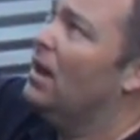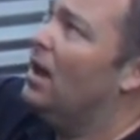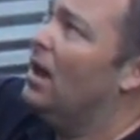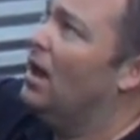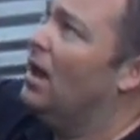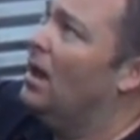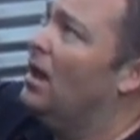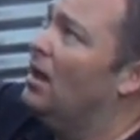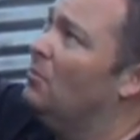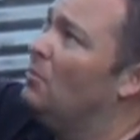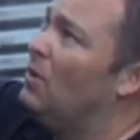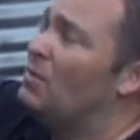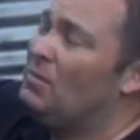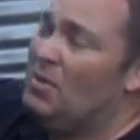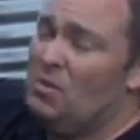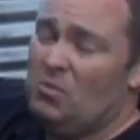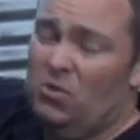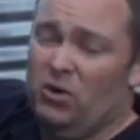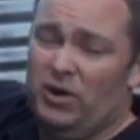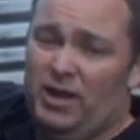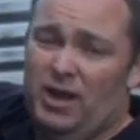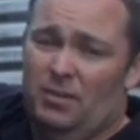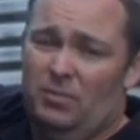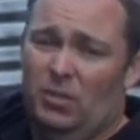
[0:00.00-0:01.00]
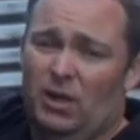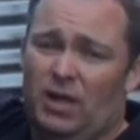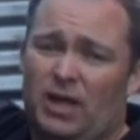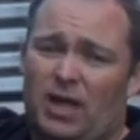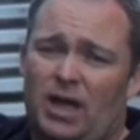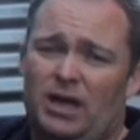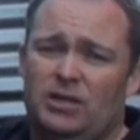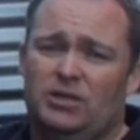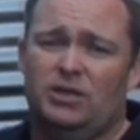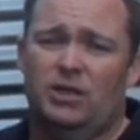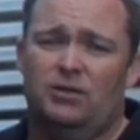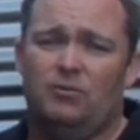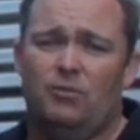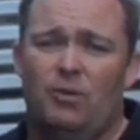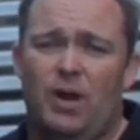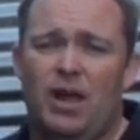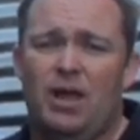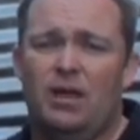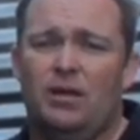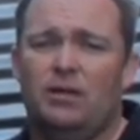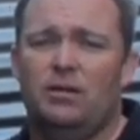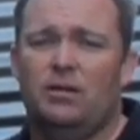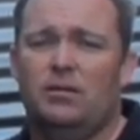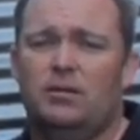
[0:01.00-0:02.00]
when we put an application
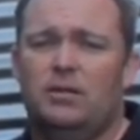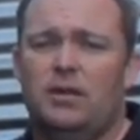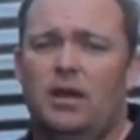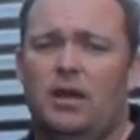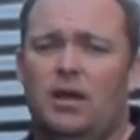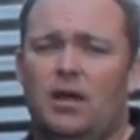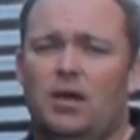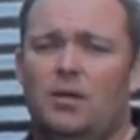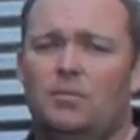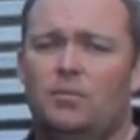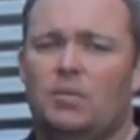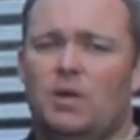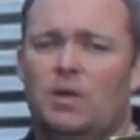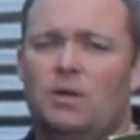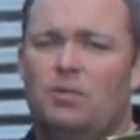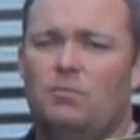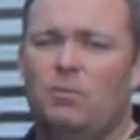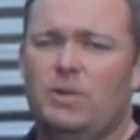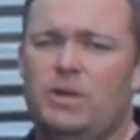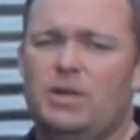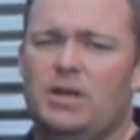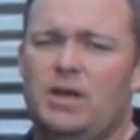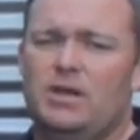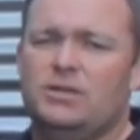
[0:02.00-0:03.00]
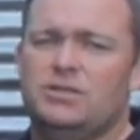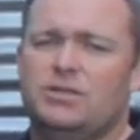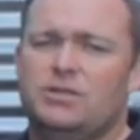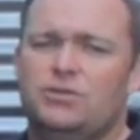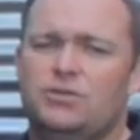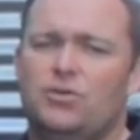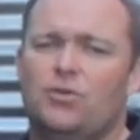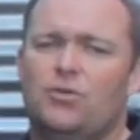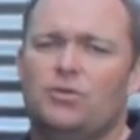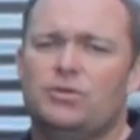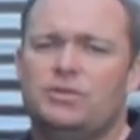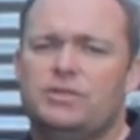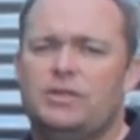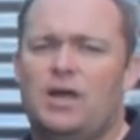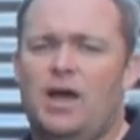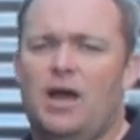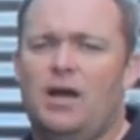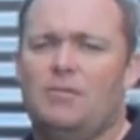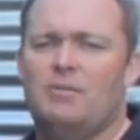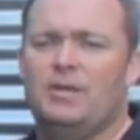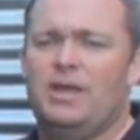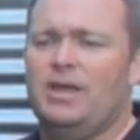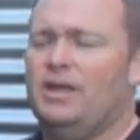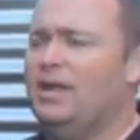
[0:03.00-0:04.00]
around windows and doors,
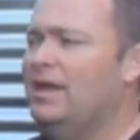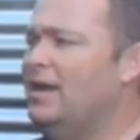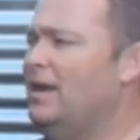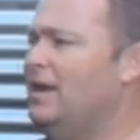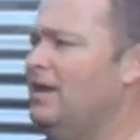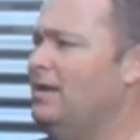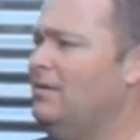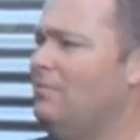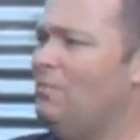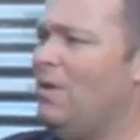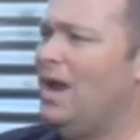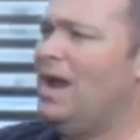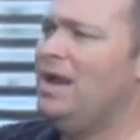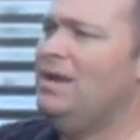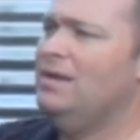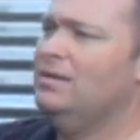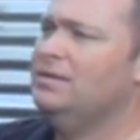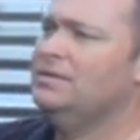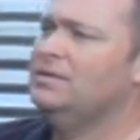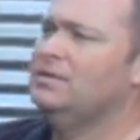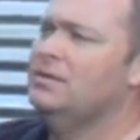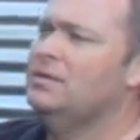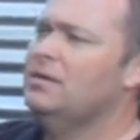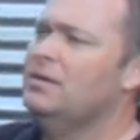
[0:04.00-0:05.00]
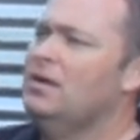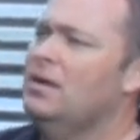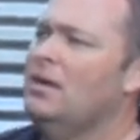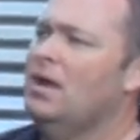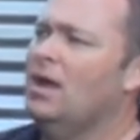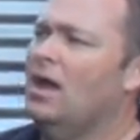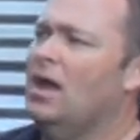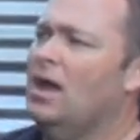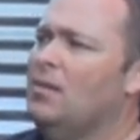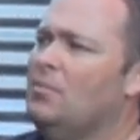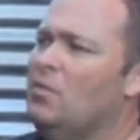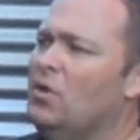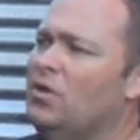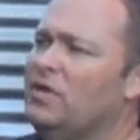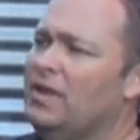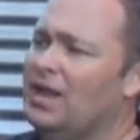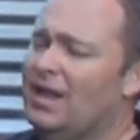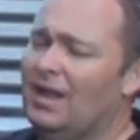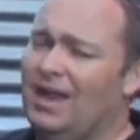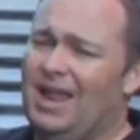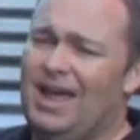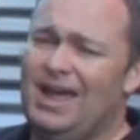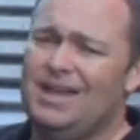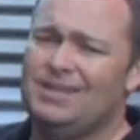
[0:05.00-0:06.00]
are we going to get any runs on the
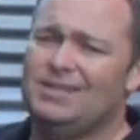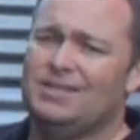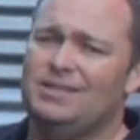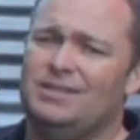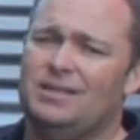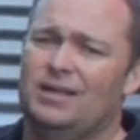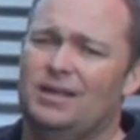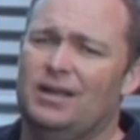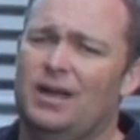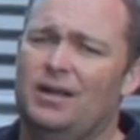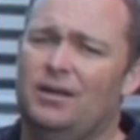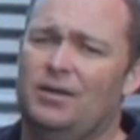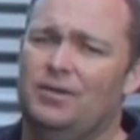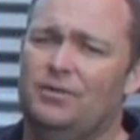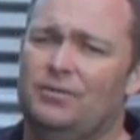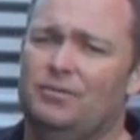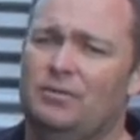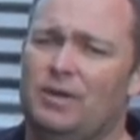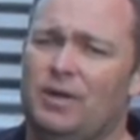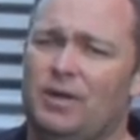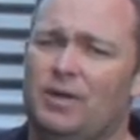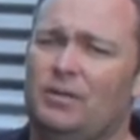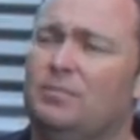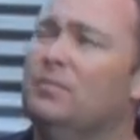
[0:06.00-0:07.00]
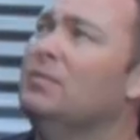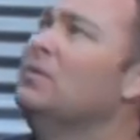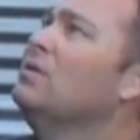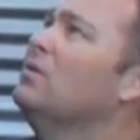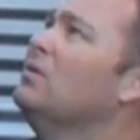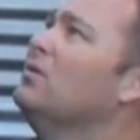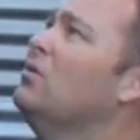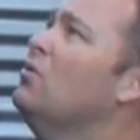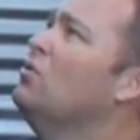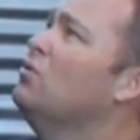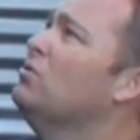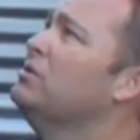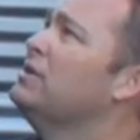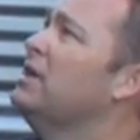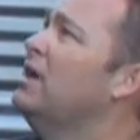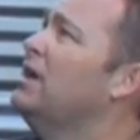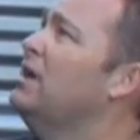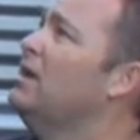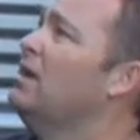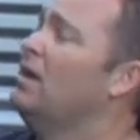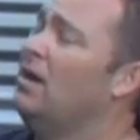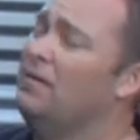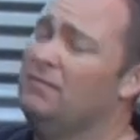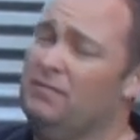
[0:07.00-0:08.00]
glass? Is it going to cause
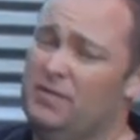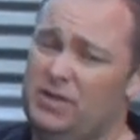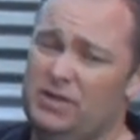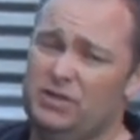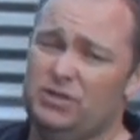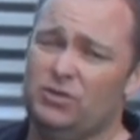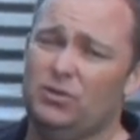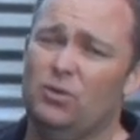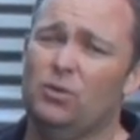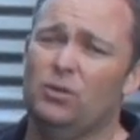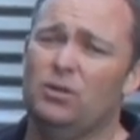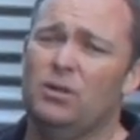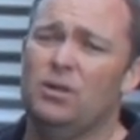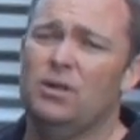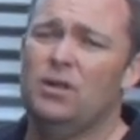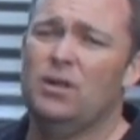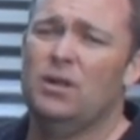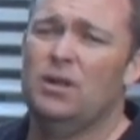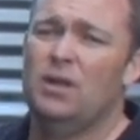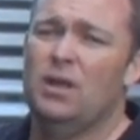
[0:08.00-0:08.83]
a visual